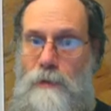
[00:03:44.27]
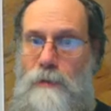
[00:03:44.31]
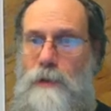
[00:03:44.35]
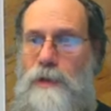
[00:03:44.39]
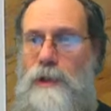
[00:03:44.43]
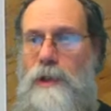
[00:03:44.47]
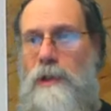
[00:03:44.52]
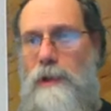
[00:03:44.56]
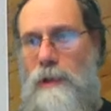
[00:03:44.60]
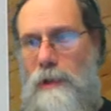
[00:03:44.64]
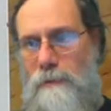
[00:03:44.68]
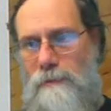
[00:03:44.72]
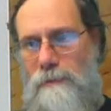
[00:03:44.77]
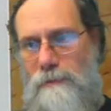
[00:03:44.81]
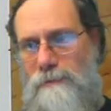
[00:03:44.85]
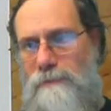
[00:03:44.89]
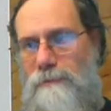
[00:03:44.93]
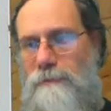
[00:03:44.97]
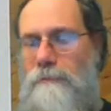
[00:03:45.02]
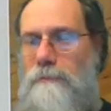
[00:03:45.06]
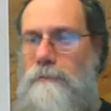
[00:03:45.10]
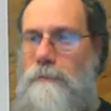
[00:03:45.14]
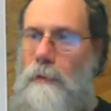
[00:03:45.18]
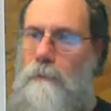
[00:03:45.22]
which is
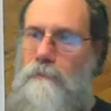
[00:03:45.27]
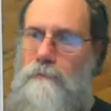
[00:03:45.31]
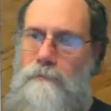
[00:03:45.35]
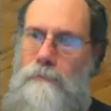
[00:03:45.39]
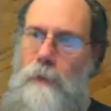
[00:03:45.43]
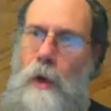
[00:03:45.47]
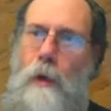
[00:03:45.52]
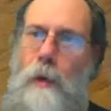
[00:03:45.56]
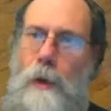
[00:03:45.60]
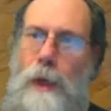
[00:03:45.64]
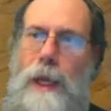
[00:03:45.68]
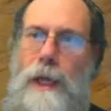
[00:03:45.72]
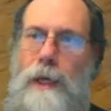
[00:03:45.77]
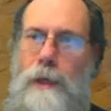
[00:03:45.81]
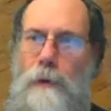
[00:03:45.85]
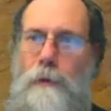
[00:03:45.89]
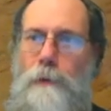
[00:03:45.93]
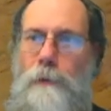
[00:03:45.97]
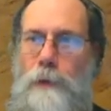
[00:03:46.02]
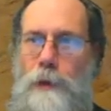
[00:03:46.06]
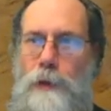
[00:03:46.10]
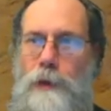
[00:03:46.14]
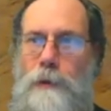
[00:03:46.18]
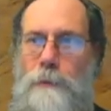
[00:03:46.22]
okay to a
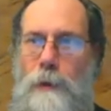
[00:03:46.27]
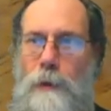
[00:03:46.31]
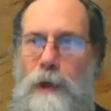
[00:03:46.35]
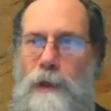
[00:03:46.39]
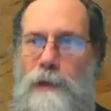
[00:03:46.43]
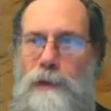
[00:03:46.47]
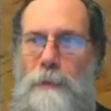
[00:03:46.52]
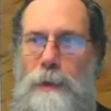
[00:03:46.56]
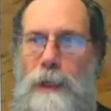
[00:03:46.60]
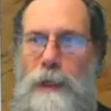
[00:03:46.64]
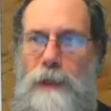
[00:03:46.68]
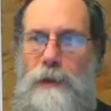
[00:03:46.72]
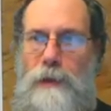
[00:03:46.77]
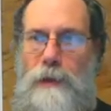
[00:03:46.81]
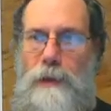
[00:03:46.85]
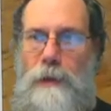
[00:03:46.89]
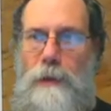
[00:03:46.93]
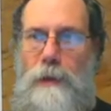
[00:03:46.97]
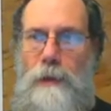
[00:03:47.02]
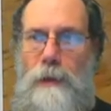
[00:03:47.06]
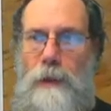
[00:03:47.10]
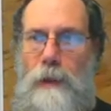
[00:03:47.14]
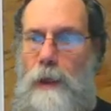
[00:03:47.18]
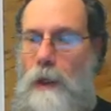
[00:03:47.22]
first
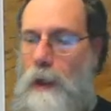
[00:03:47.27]
approximation,